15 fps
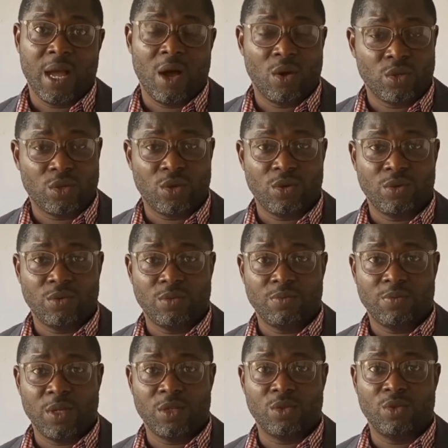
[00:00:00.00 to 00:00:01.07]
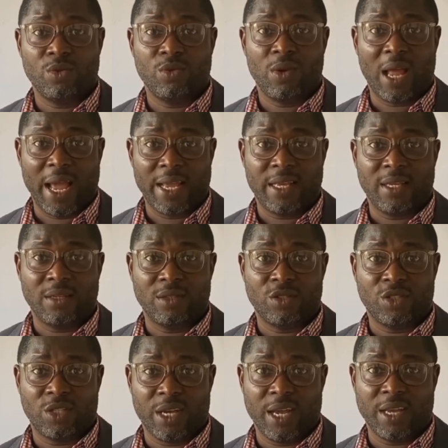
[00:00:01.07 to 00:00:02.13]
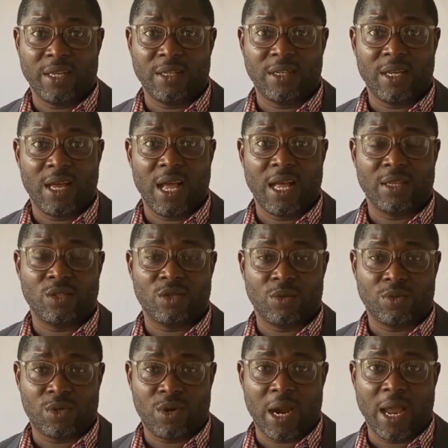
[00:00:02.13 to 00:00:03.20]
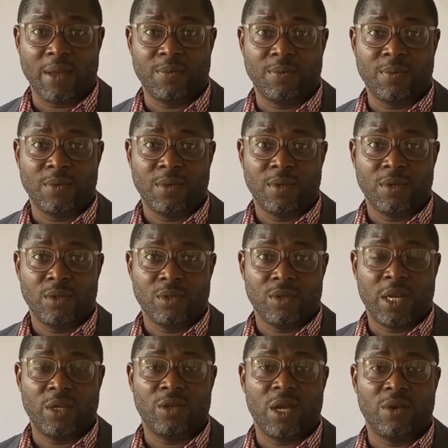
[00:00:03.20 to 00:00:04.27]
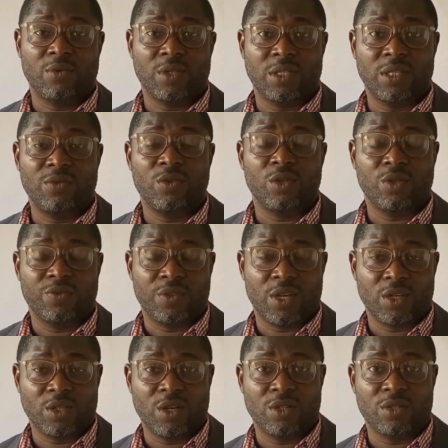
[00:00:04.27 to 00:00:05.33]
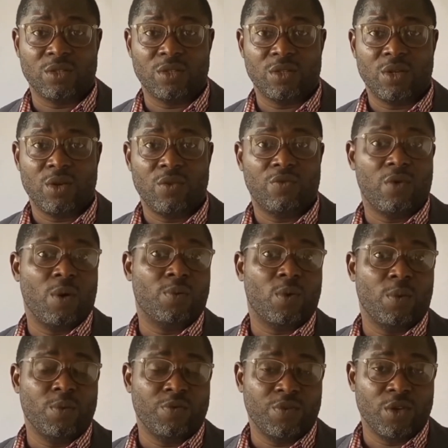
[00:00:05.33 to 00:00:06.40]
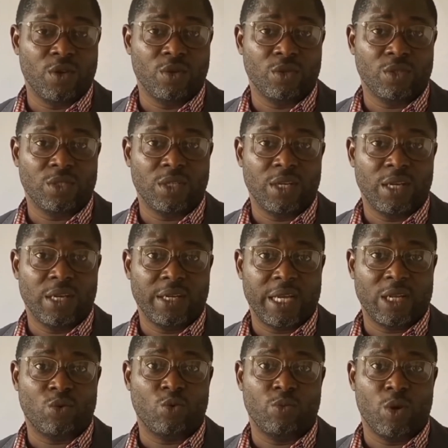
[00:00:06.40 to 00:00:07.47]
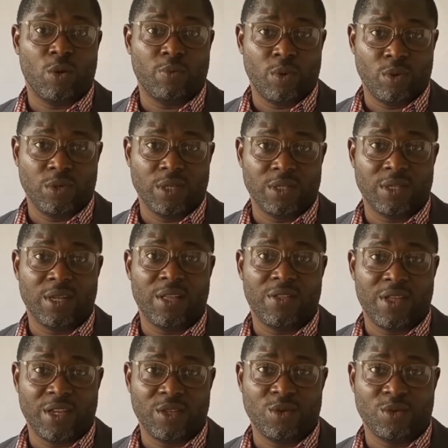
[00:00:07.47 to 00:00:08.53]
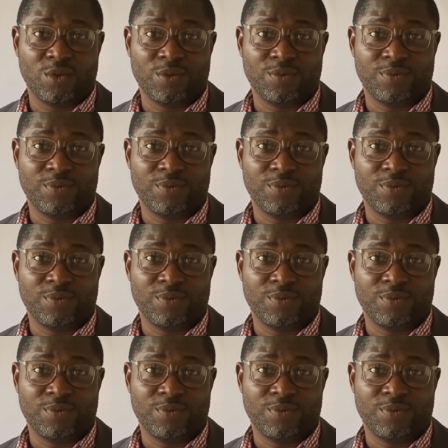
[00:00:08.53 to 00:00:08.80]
Also, please do like, share, and subscribe so that you can receive notifications for upcoming videos that we'll be uploading. Thank you.